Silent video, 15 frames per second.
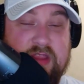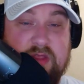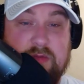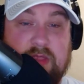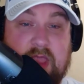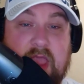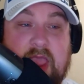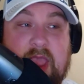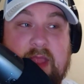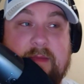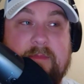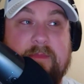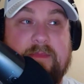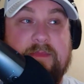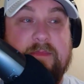You
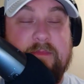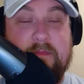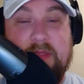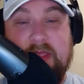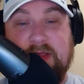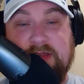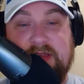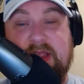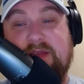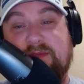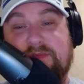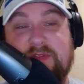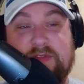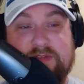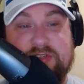can't be a
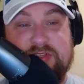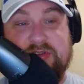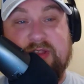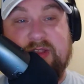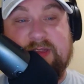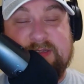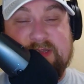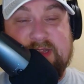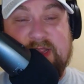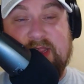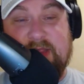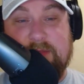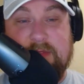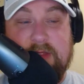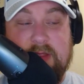downfield strike
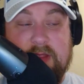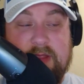team